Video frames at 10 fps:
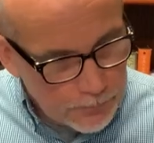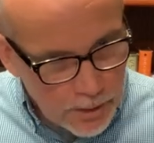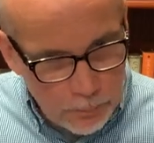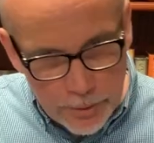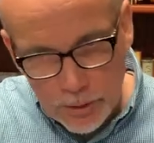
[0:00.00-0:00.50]

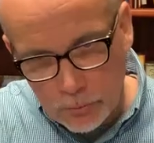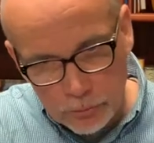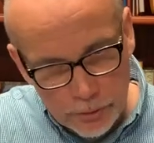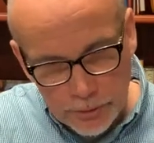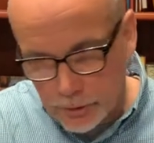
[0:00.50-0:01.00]
And we don't
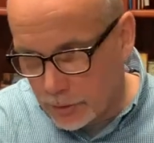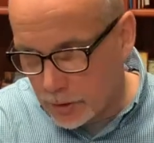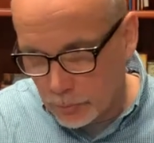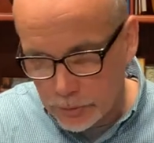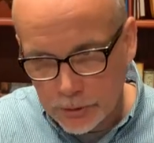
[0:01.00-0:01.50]
really
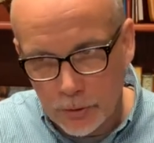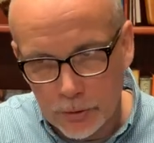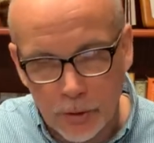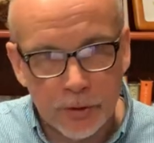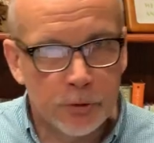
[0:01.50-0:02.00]
coherent what's
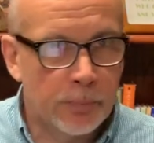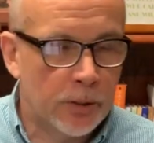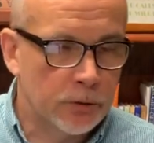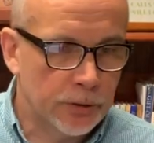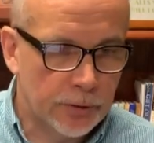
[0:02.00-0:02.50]
going on
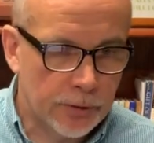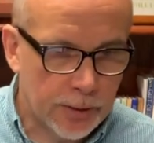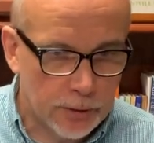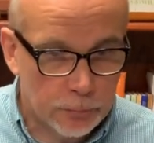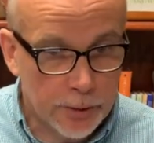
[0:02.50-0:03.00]
spiritually around us.